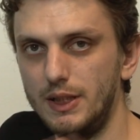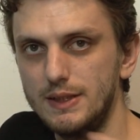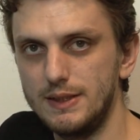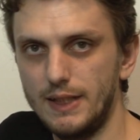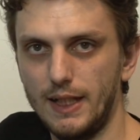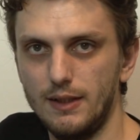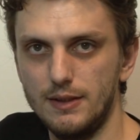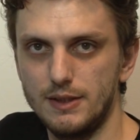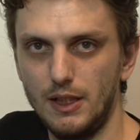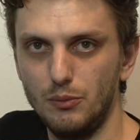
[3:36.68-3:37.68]
in exactly
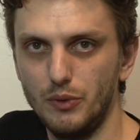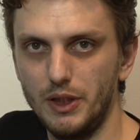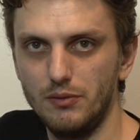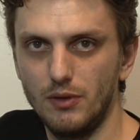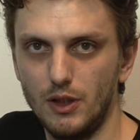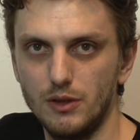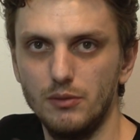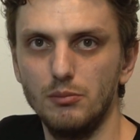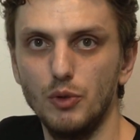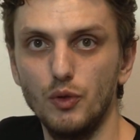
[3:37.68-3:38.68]
the same way
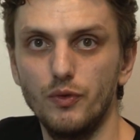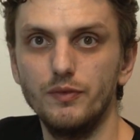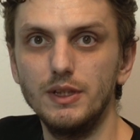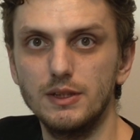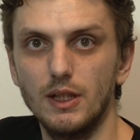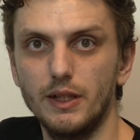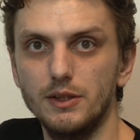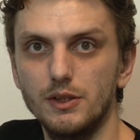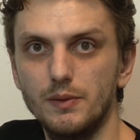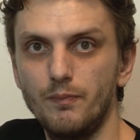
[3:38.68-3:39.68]
on both of these
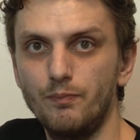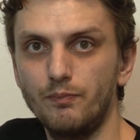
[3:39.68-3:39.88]
lines.